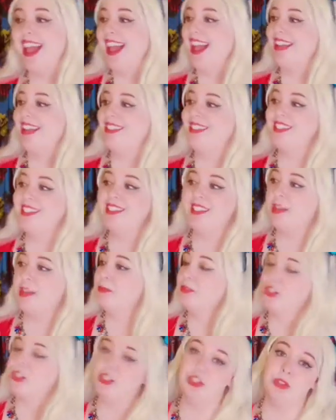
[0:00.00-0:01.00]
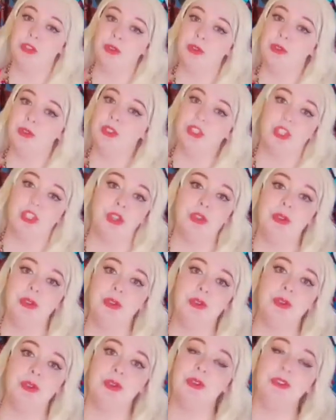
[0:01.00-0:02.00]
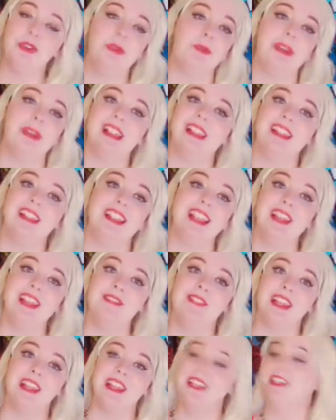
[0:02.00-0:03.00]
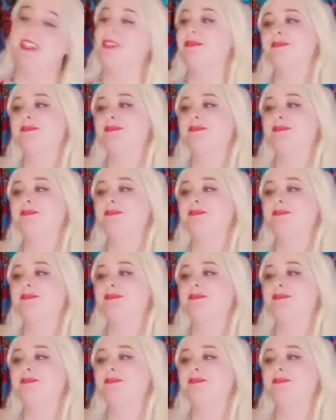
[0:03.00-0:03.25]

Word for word: and some choose to believe it.